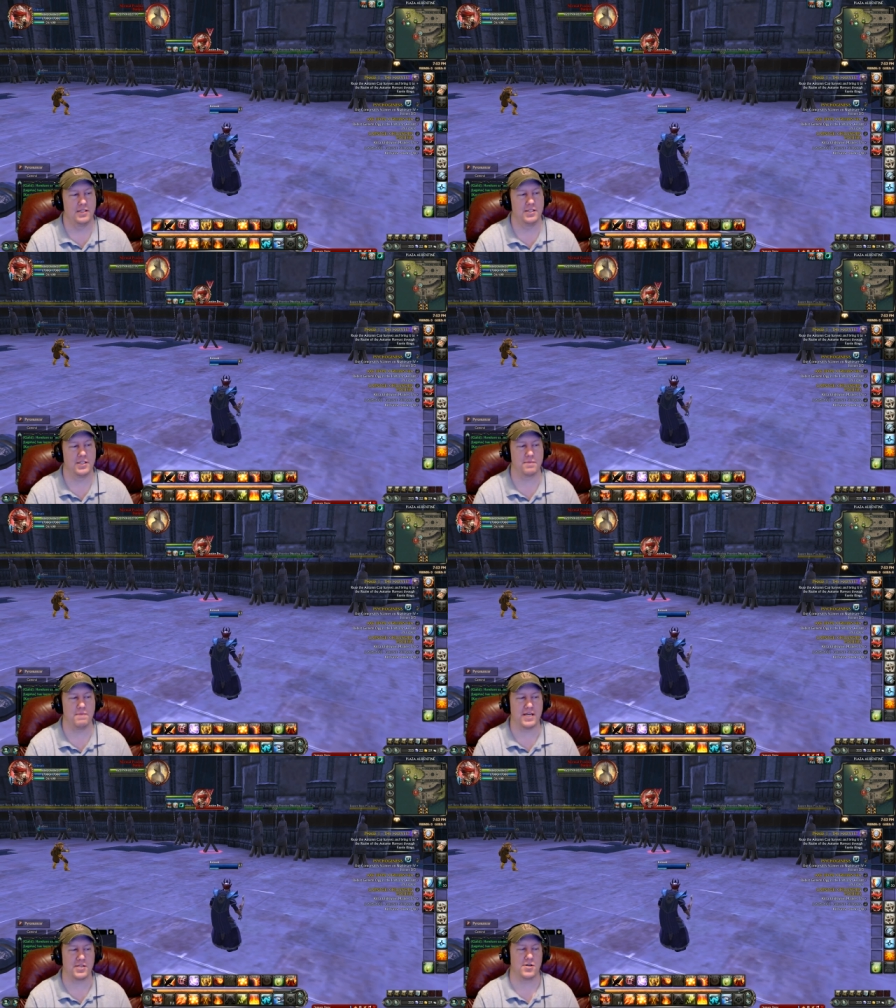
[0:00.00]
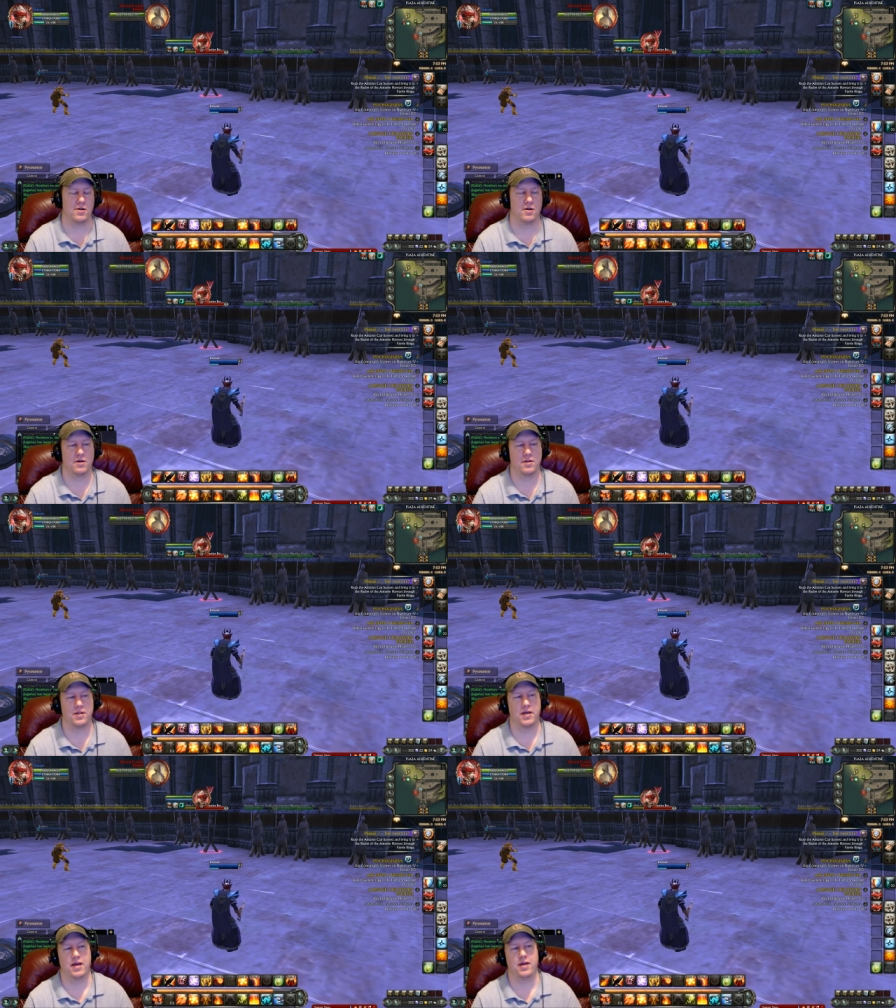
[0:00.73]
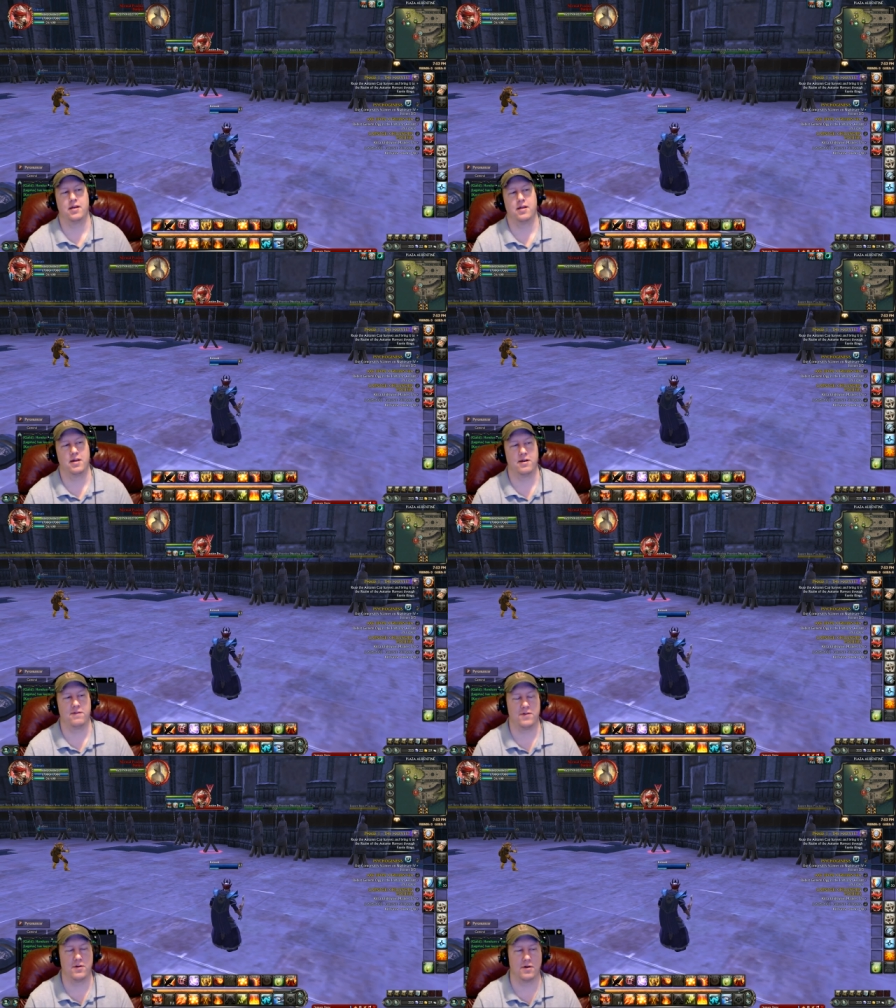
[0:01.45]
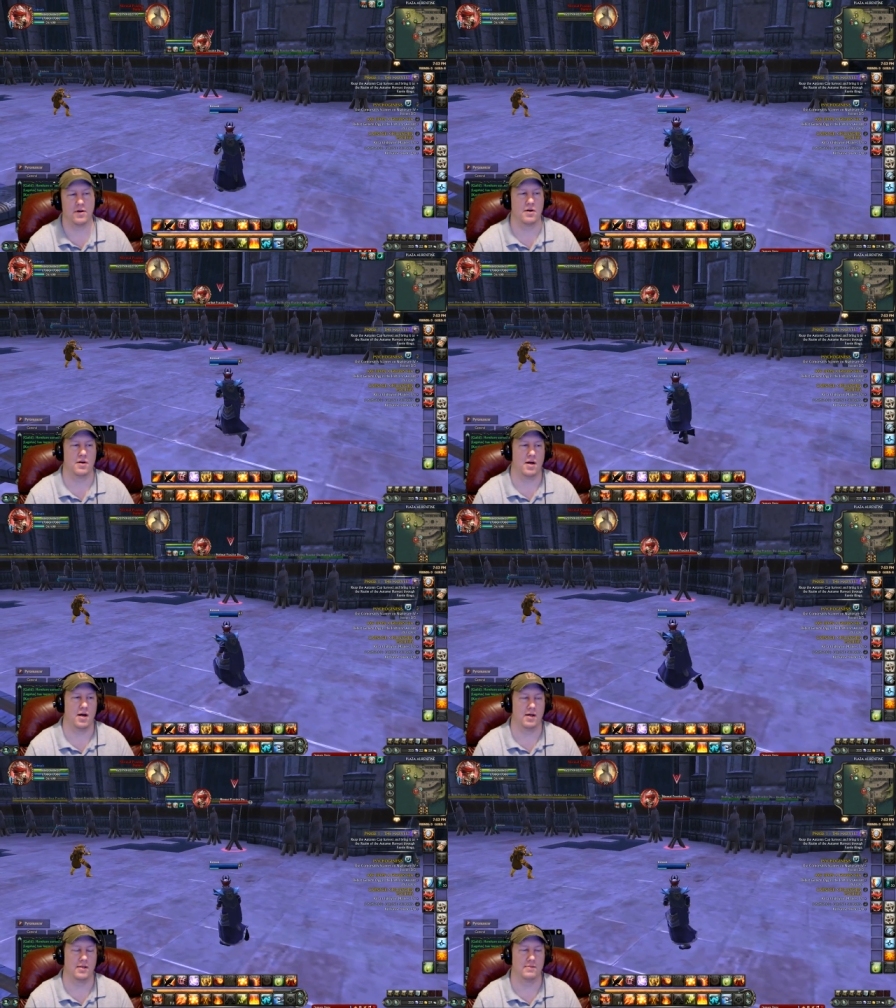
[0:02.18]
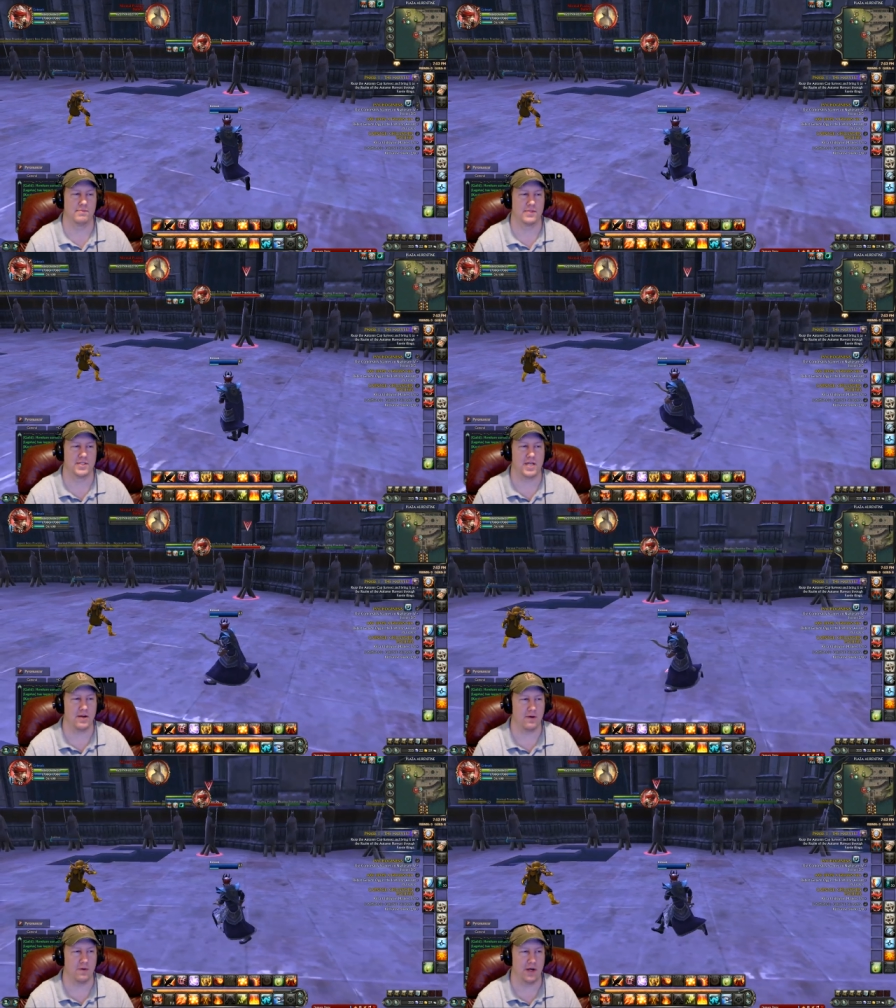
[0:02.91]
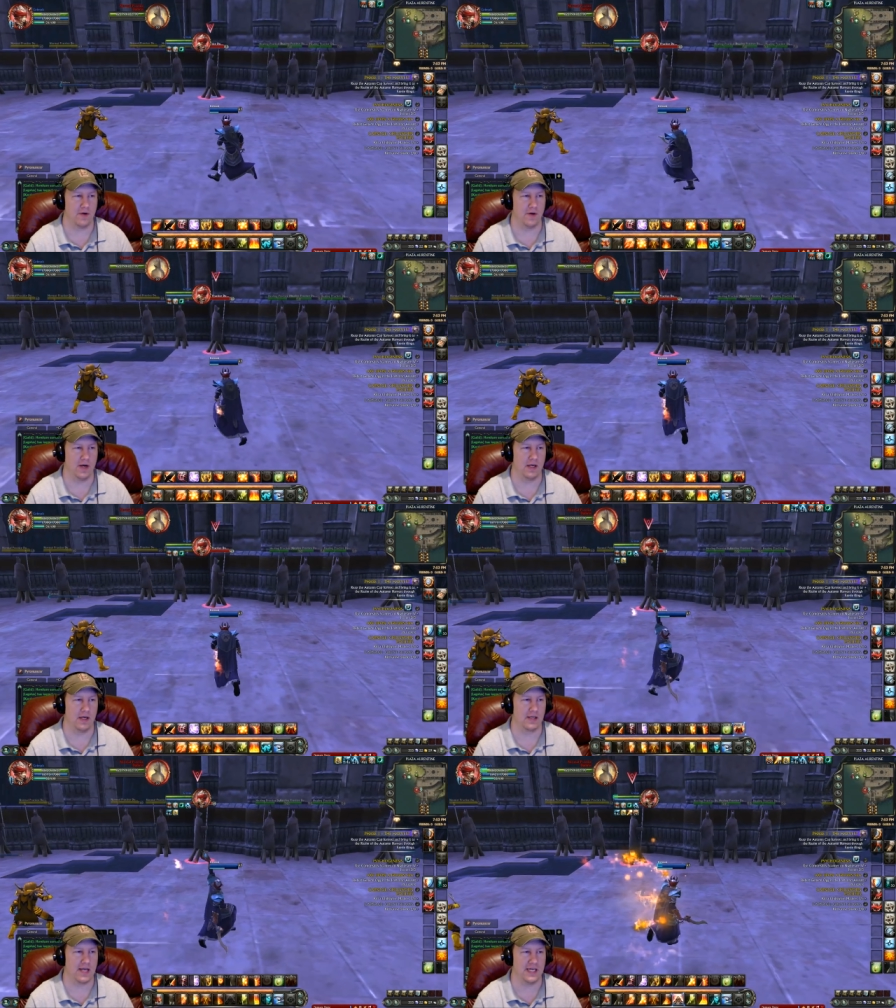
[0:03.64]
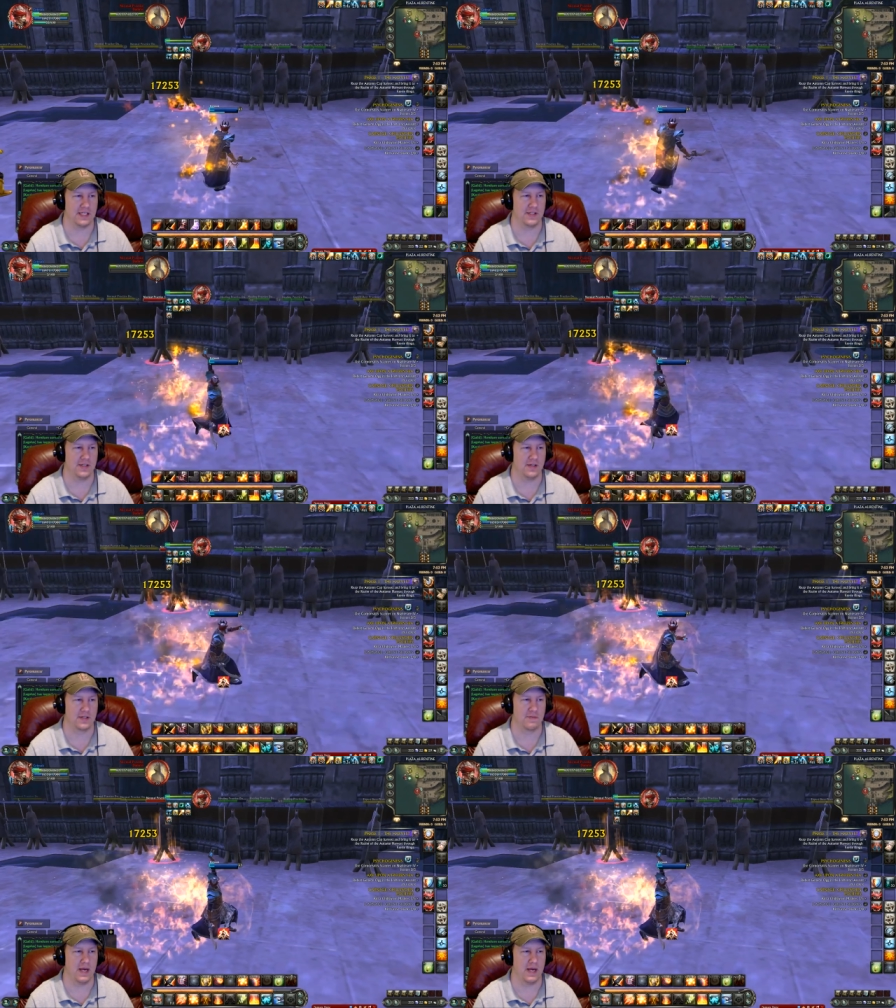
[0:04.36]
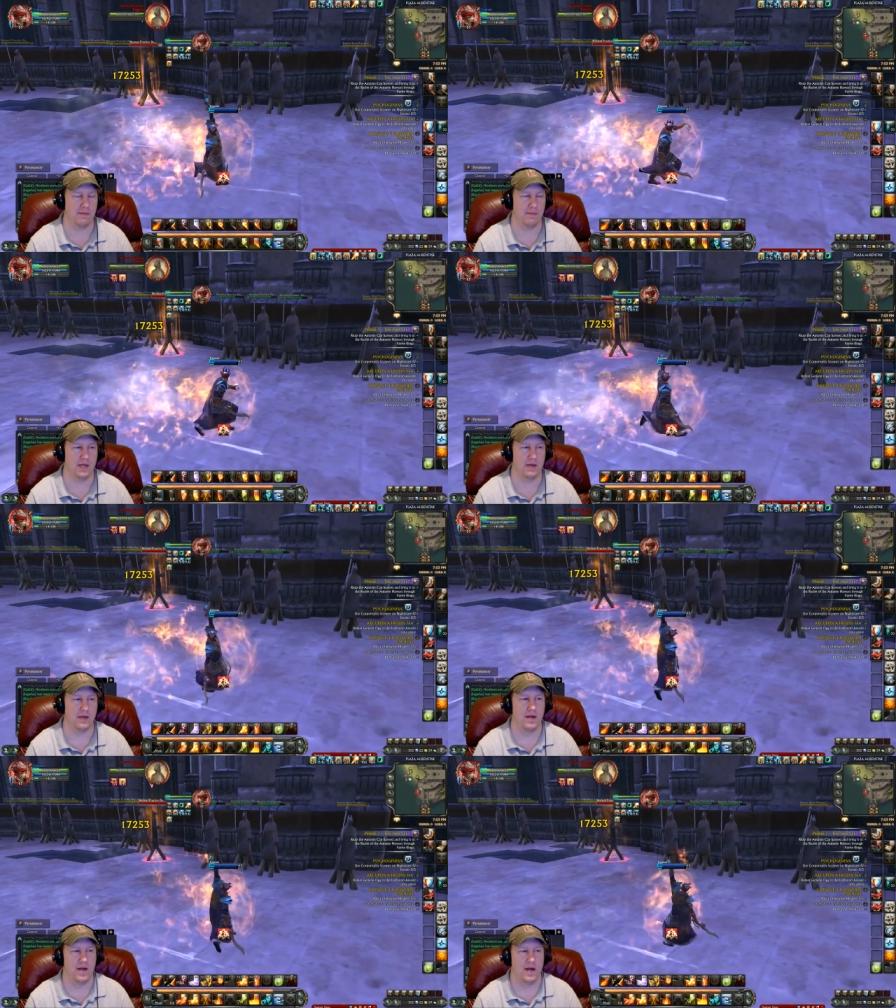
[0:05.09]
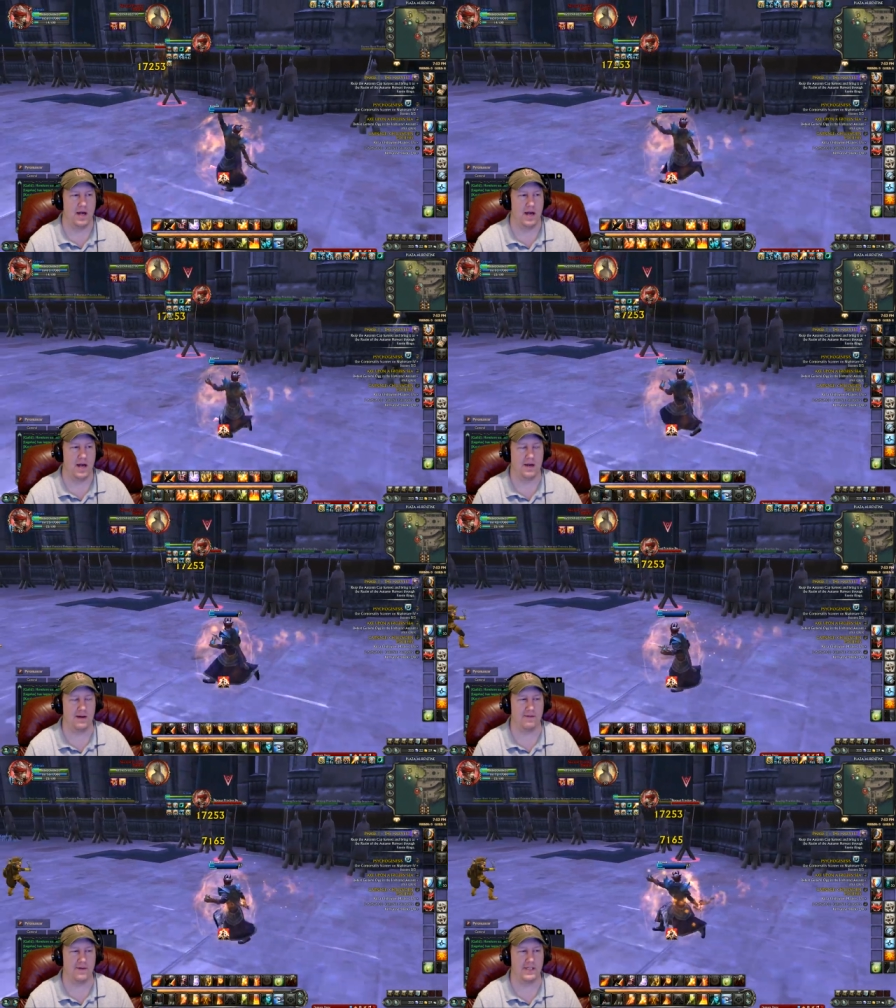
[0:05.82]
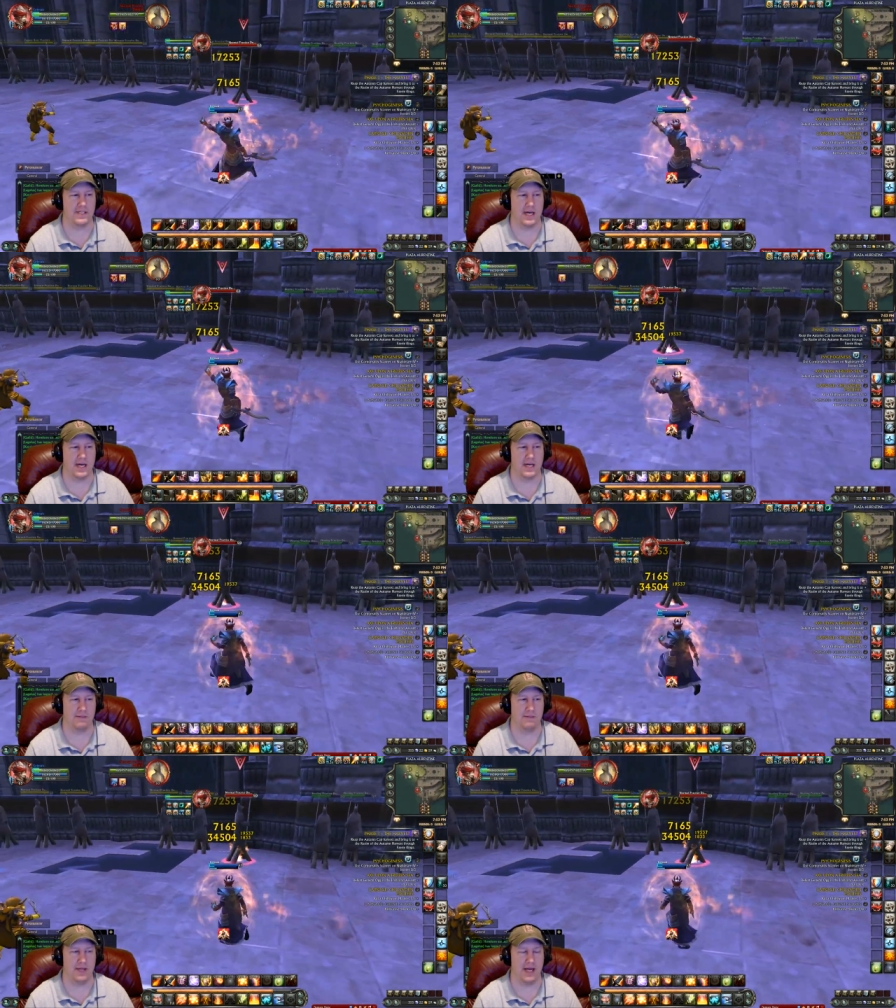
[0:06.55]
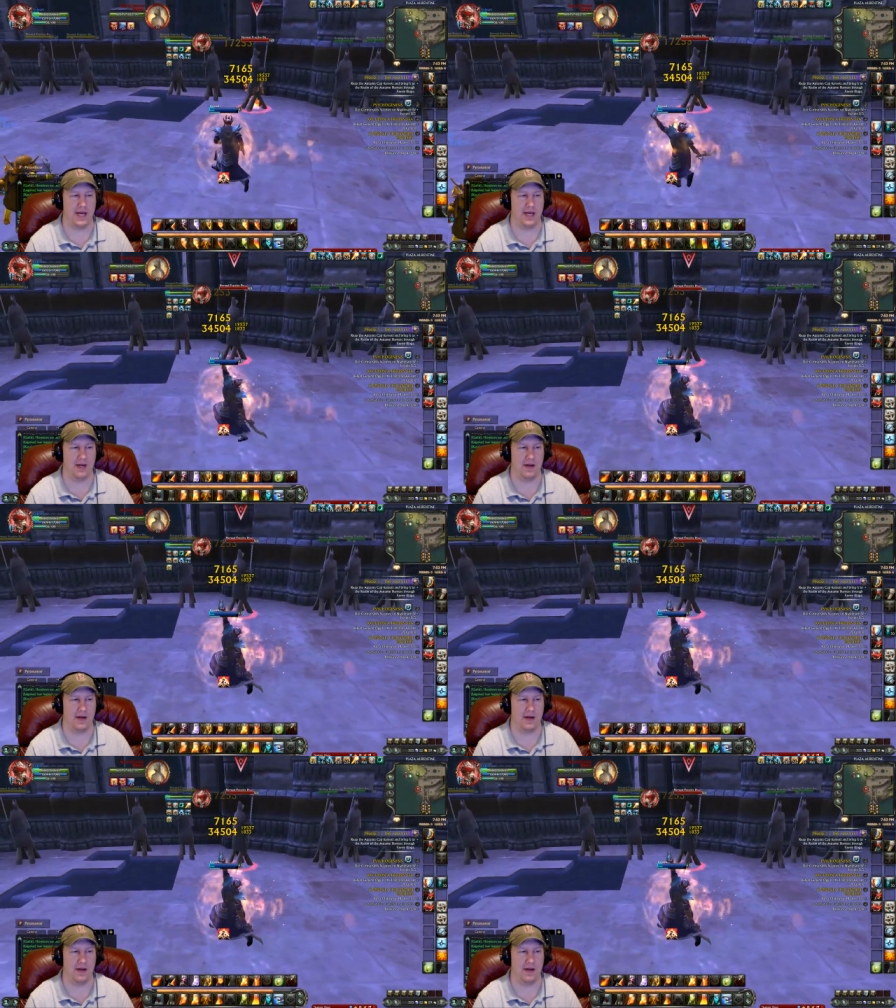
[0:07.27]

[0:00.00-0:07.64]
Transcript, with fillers: Just make sure that if you're, say you're running around casting your spam button, every time that